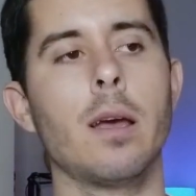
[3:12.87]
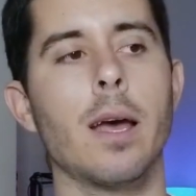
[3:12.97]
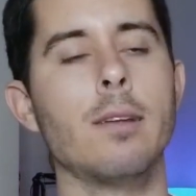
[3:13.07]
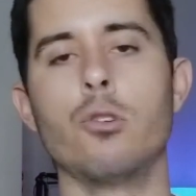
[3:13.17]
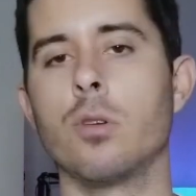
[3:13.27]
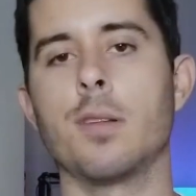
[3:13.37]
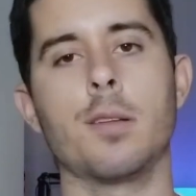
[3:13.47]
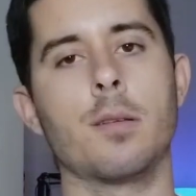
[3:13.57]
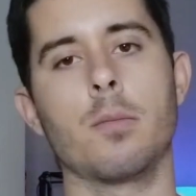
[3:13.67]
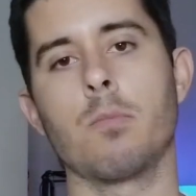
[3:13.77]
and
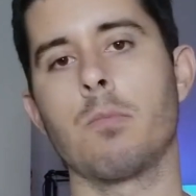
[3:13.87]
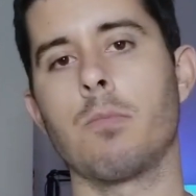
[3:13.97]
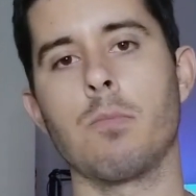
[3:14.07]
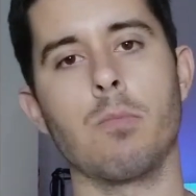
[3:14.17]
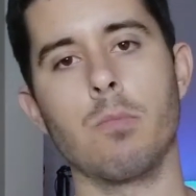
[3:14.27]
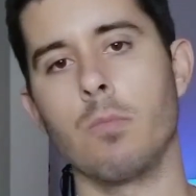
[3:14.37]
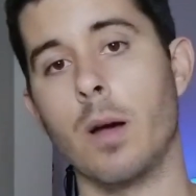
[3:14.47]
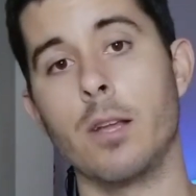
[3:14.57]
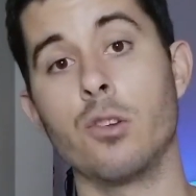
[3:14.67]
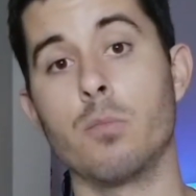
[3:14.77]

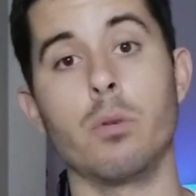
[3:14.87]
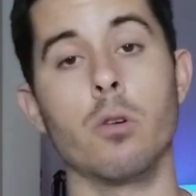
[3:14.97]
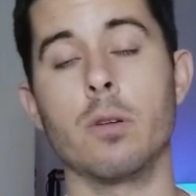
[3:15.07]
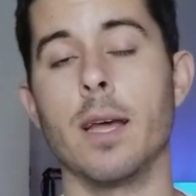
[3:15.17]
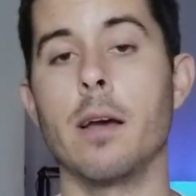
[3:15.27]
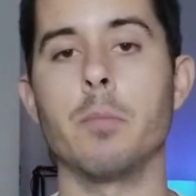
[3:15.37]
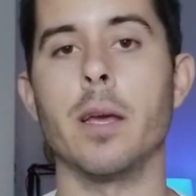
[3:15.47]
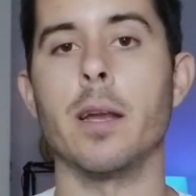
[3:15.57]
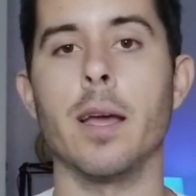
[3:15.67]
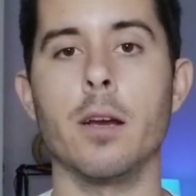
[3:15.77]
I just broke down,
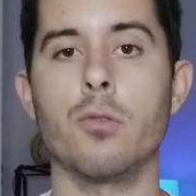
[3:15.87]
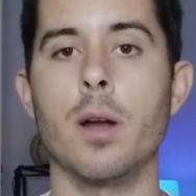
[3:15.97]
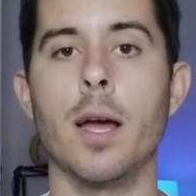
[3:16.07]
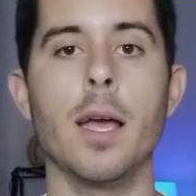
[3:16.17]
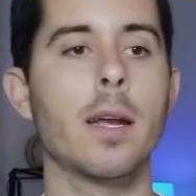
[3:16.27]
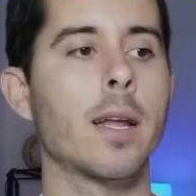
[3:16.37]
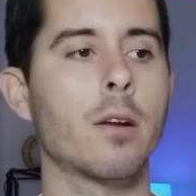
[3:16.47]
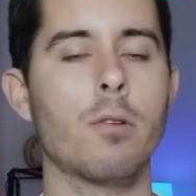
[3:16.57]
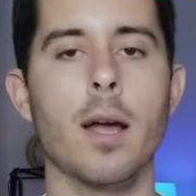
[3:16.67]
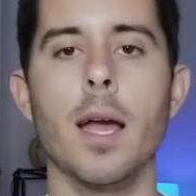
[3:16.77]
man. And I cried and I
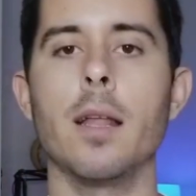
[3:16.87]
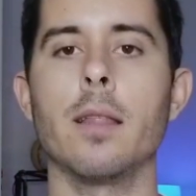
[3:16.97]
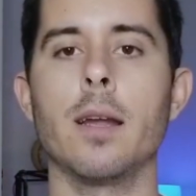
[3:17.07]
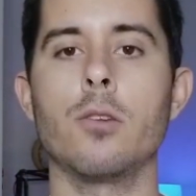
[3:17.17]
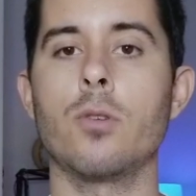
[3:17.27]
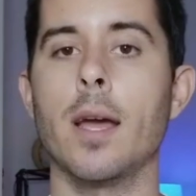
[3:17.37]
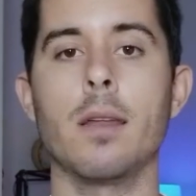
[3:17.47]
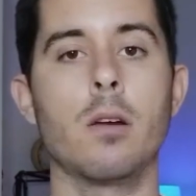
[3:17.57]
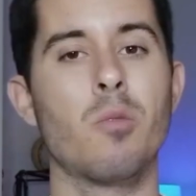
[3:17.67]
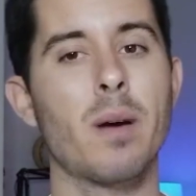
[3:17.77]
cried. And then I tried to
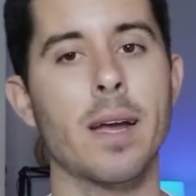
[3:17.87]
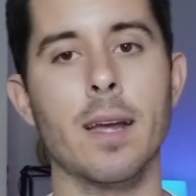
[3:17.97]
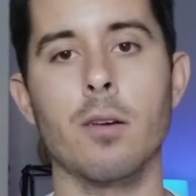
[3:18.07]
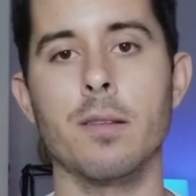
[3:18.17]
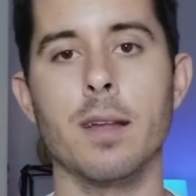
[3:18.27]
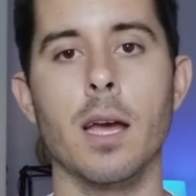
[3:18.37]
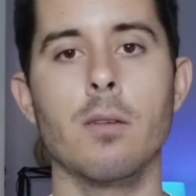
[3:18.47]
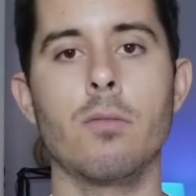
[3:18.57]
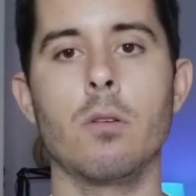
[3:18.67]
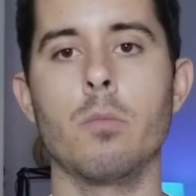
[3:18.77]
go back outside
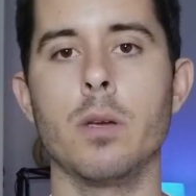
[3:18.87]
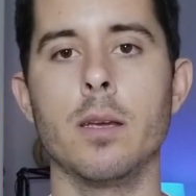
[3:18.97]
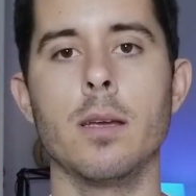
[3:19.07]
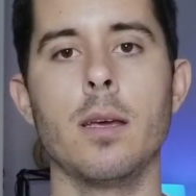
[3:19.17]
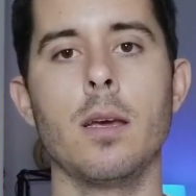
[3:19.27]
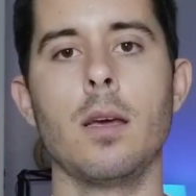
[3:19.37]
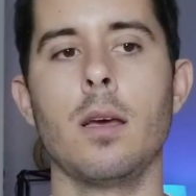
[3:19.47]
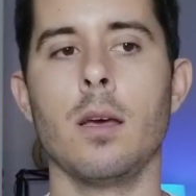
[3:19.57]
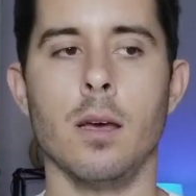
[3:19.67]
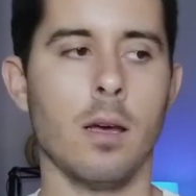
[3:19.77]
for a bit,
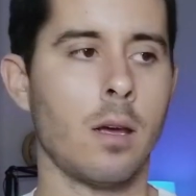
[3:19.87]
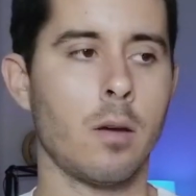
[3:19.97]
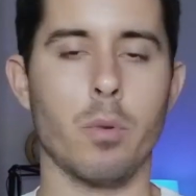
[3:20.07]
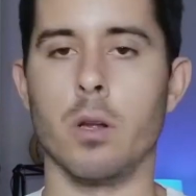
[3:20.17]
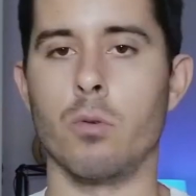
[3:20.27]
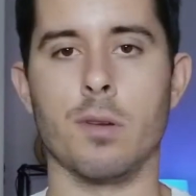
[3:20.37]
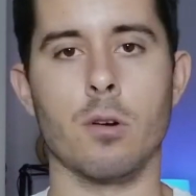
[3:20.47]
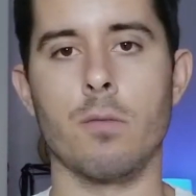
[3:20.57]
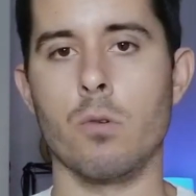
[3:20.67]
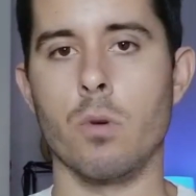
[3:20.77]
but it was
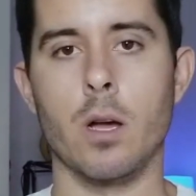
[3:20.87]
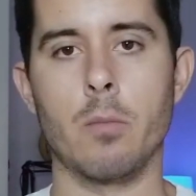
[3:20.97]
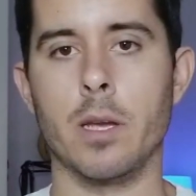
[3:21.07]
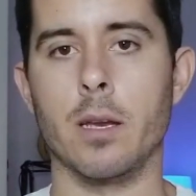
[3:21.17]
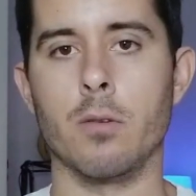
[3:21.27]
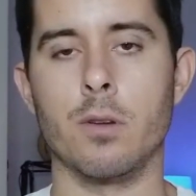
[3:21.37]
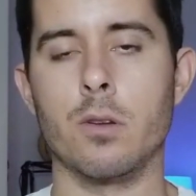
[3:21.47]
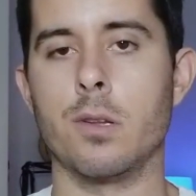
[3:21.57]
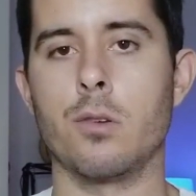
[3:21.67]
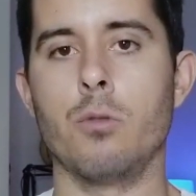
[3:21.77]
overwhelming and it was
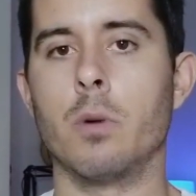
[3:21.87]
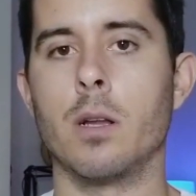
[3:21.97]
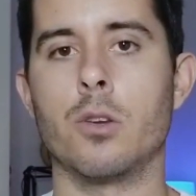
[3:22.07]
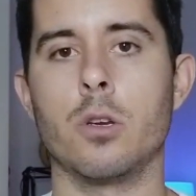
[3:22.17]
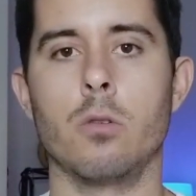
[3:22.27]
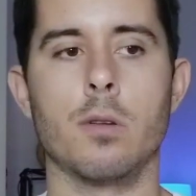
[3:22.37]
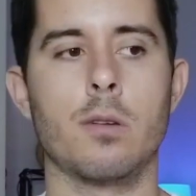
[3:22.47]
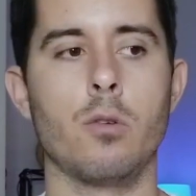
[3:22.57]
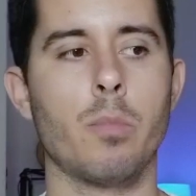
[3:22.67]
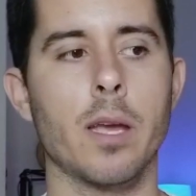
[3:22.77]
just too much. It was
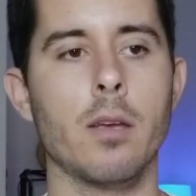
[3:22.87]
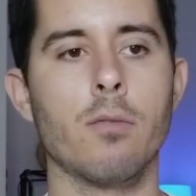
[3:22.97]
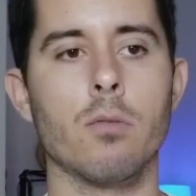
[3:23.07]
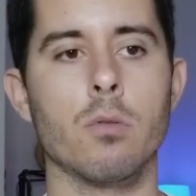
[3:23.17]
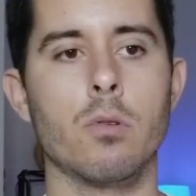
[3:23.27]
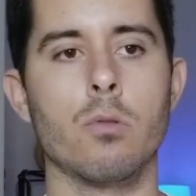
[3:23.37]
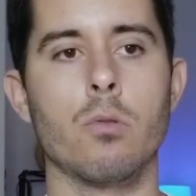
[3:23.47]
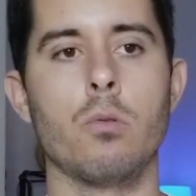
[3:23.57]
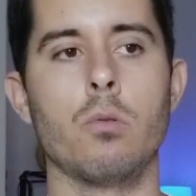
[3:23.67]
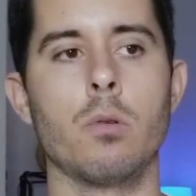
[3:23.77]
too painful
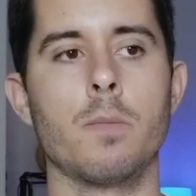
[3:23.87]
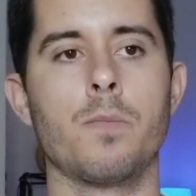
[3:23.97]
to